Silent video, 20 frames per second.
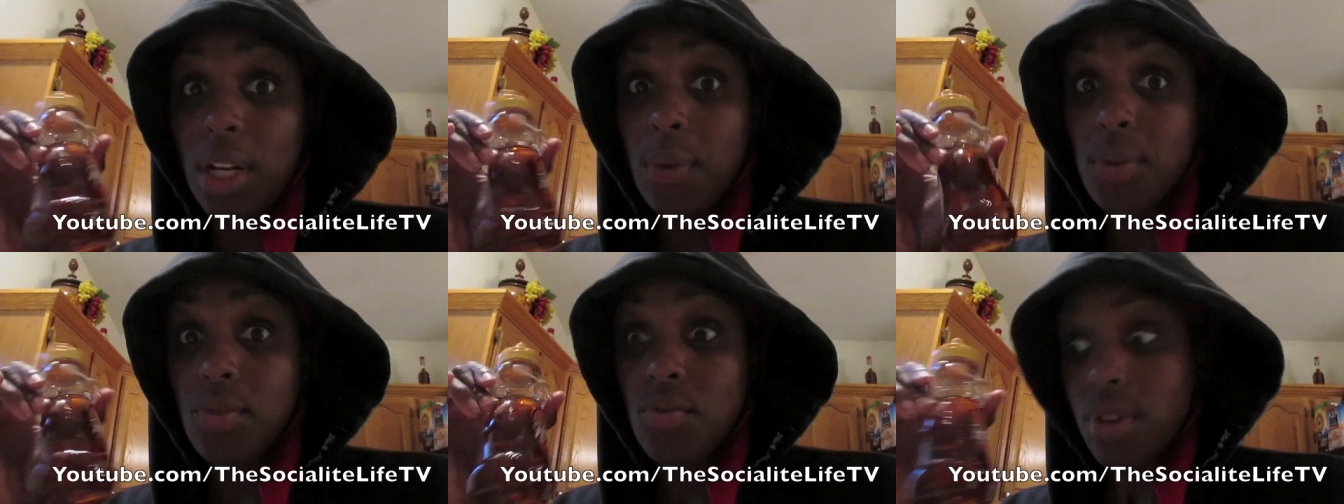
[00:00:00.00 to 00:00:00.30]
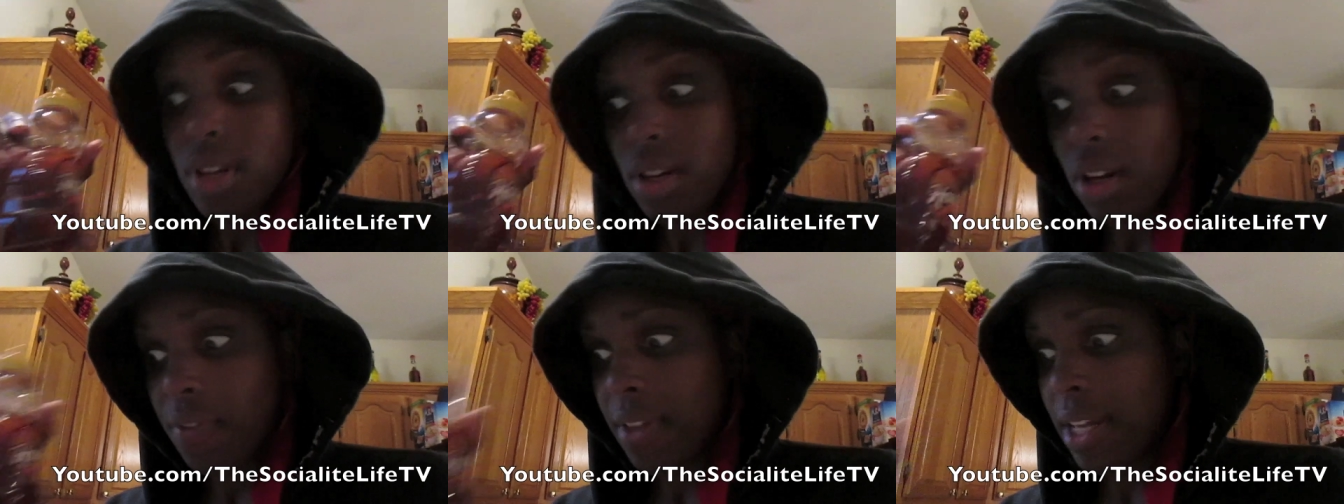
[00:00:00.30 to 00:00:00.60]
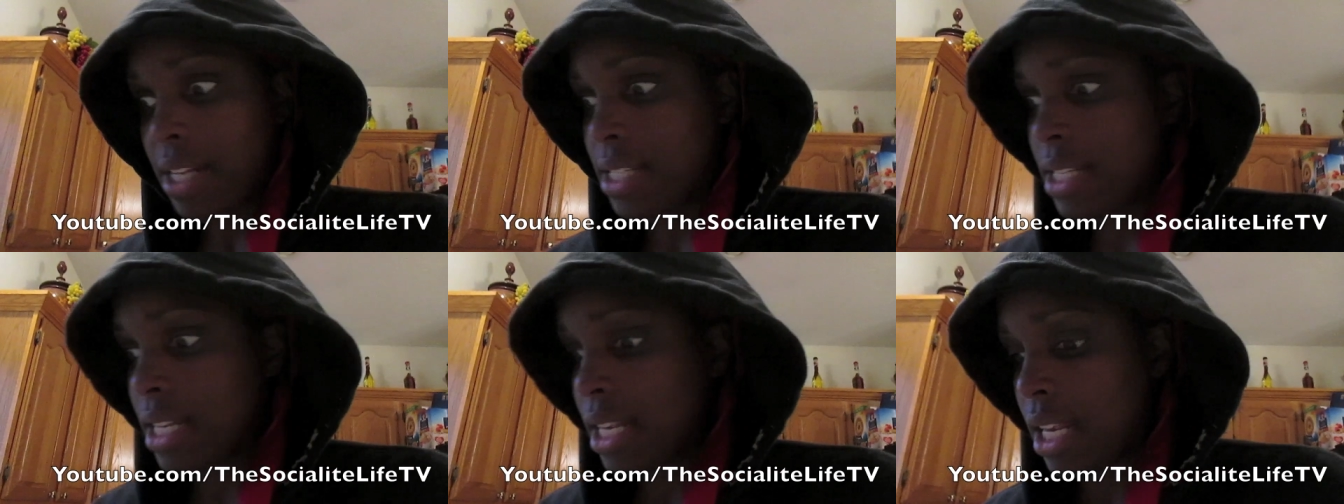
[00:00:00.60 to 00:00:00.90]
I was drinking all
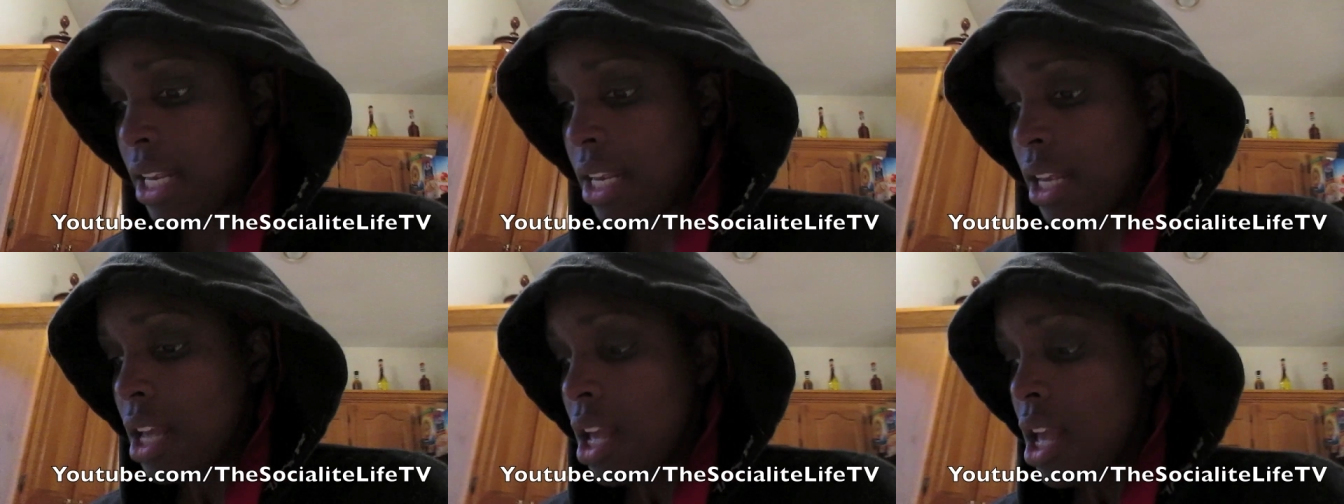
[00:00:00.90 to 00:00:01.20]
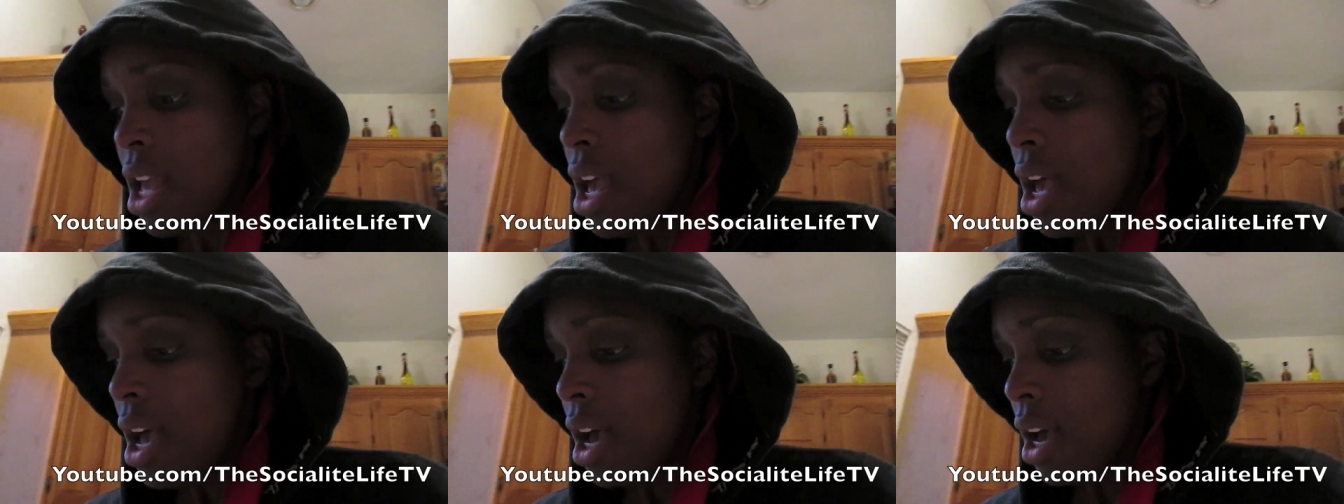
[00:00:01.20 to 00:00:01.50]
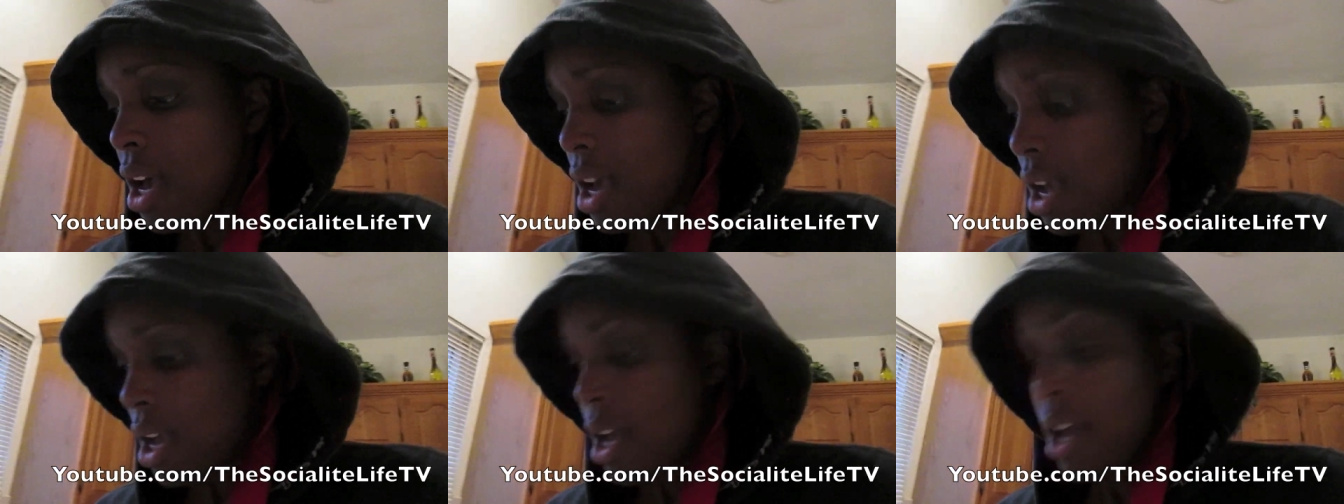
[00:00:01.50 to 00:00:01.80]
that tea,
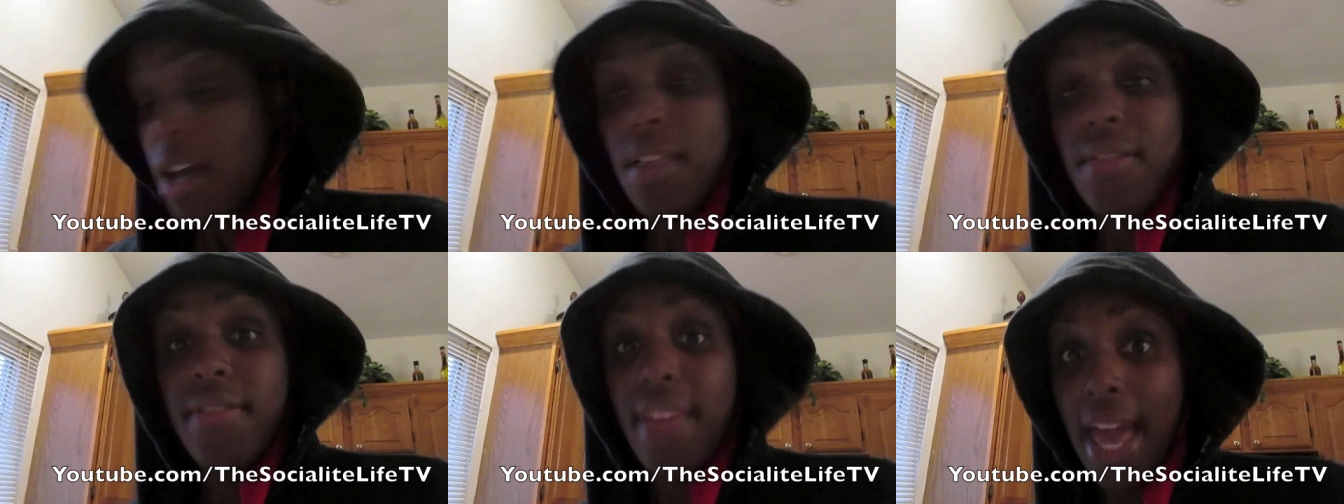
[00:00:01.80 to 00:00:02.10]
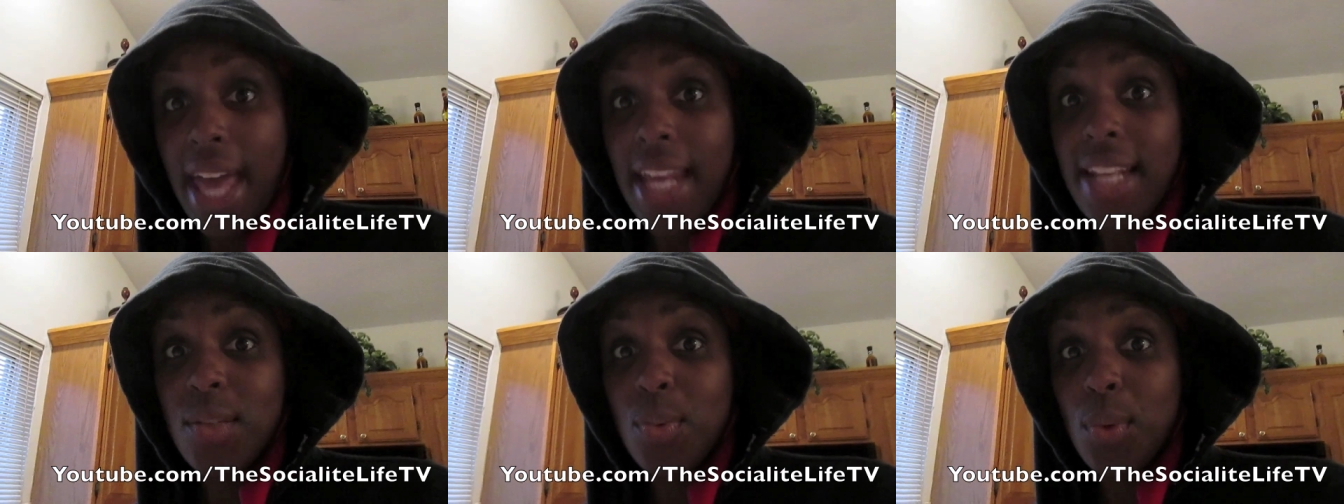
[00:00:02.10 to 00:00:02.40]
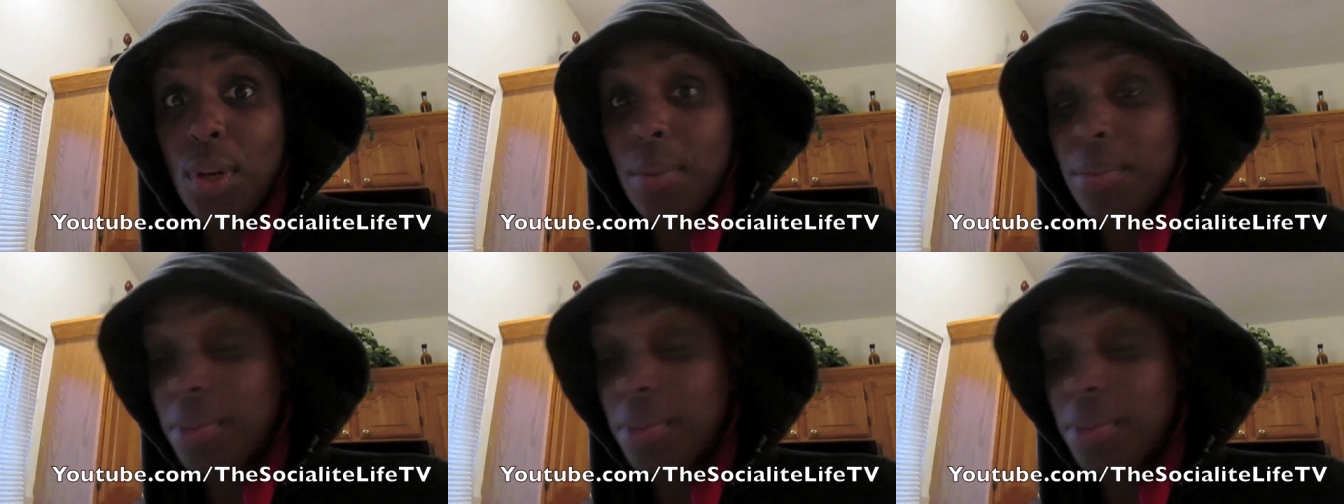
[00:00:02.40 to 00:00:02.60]
that is what I'm